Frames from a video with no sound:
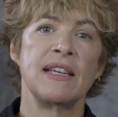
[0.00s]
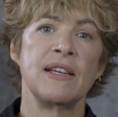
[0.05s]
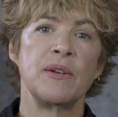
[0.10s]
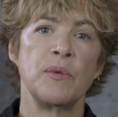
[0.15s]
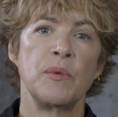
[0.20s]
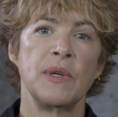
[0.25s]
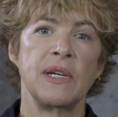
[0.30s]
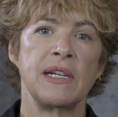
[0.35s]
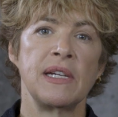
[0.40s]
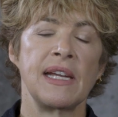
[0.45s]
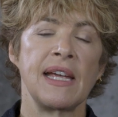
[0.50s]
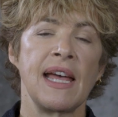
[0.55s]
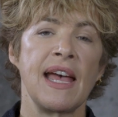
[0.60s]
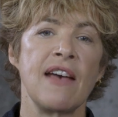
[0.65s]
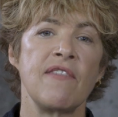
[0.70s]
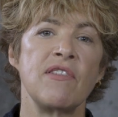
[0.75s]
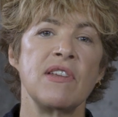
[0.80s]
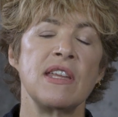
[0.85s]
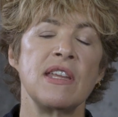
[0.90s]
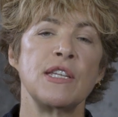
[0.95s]
We're going to
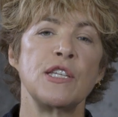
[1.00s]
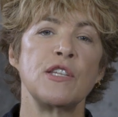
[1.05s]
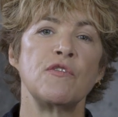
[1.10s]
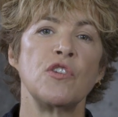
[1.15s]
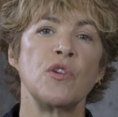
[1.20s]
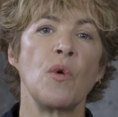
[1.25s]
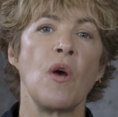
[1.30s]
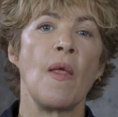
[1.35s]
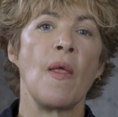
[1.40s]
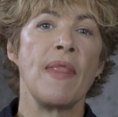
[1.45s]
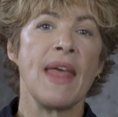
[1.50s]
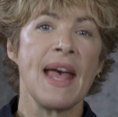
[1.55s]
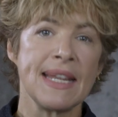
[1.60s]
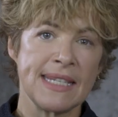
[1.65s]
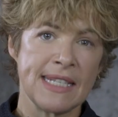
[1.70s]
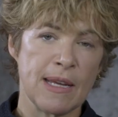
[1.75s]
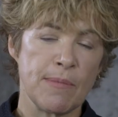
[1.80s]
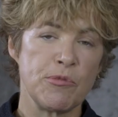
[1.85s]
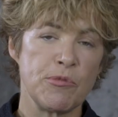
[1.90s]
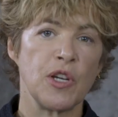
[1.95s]
have an interview on that
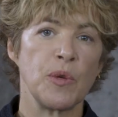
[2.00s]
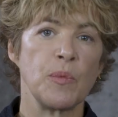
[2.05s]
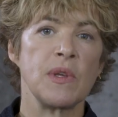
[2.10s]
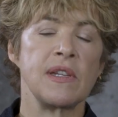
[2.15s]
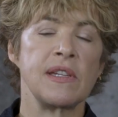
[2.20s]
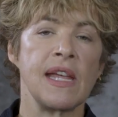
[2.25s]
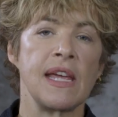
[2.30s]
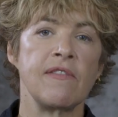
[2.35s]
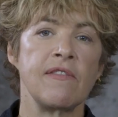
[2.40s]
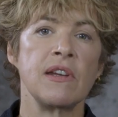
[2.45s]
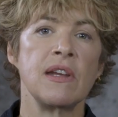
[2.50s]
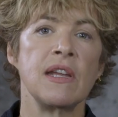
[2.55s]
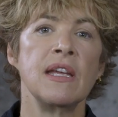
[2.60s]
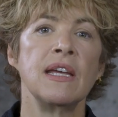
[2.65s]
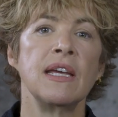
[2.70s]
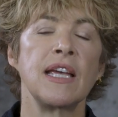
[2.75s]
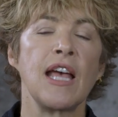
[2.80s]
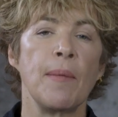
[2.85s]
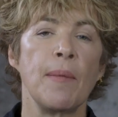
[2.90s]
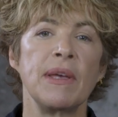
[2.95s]
subject with David
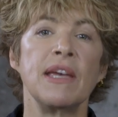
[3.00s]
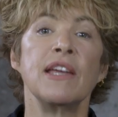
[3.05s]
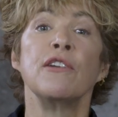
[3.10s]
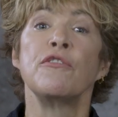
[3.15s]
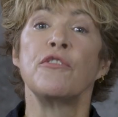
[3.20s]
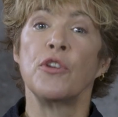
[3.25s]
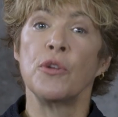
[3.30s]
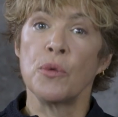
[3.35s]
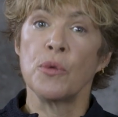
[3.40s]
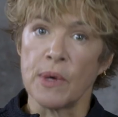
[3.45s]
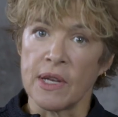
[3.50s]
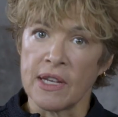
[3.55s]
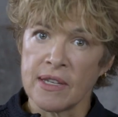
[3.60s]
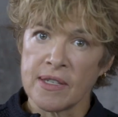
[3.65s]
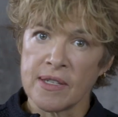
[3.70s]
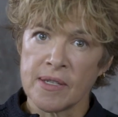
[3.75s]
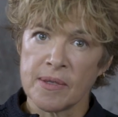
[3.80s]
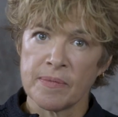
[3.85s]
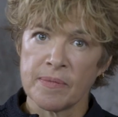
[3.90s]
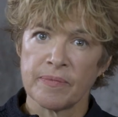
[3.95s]
coming in a few
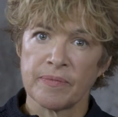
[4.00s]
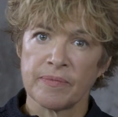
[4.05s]
weeks.